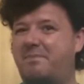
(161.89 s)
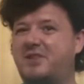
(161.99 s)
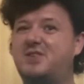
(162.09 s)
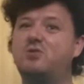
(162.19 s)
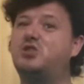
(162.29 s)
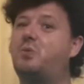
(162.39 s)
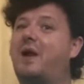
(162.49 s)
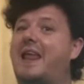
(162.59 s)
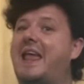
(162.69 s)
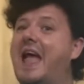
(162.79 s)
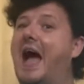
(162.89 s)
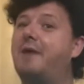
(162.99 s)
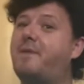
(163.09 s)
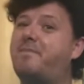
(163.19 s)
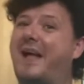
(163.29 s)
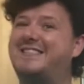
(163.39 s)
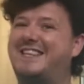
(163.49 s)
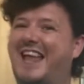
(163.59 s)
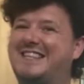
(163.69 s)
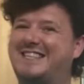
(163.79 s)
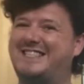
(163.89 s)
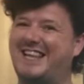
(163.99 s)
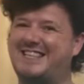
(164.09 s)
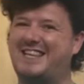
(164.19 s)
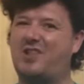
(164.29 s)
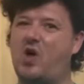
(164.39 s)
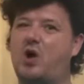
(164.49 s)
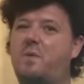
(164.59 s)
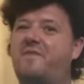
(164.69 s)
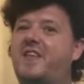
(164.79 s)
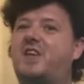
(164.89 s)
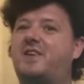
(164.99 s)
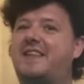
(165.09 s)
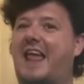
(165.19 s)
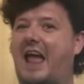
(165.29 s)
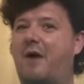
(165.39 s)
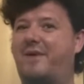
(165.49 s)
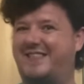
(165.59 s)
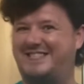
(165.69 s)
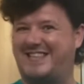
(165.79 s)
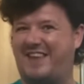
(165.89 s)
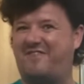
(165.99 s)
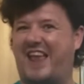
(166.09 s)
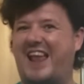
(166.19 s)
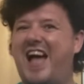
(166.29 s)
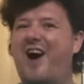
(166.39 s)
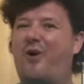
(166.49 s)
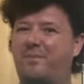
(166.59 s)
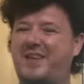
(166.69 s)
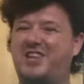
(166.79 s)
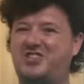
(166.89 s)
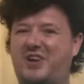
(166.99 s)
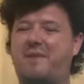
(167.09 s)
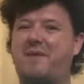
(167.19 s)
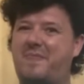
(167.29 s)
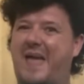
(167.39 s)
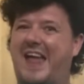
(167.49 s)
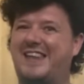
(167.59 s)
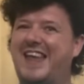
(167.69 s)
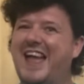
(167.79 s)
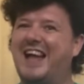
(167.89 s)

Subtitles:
But don't you worry, I'll be back tonight at 6 o'clock with the goodnight hour this evening. I hope you can join me then.